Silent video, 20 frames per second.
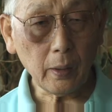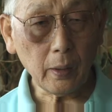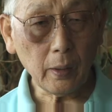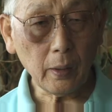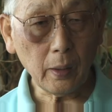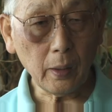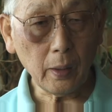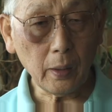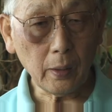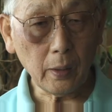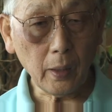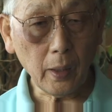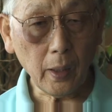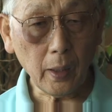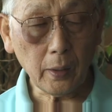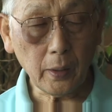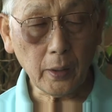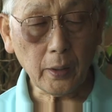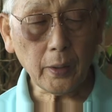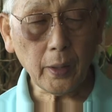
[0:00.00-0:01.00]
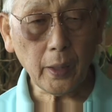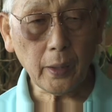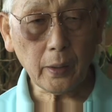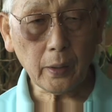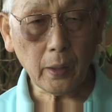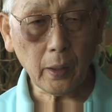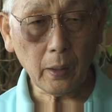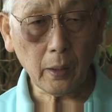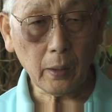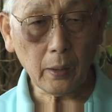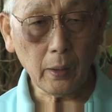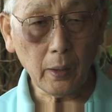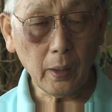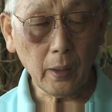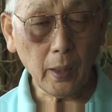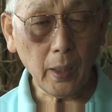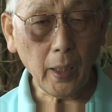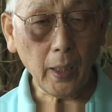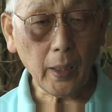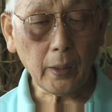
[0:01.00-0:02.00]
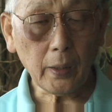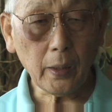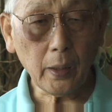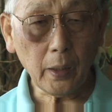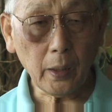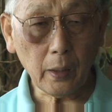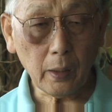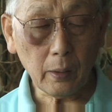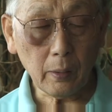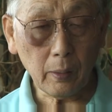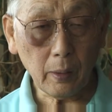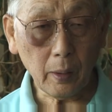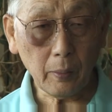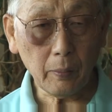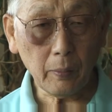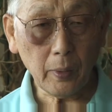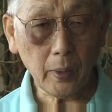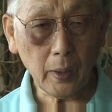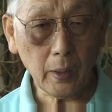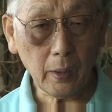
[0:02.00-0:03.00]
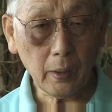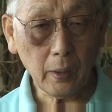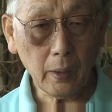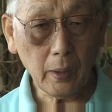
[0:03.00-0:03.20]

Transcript: the Nisei's uh, idea of uh,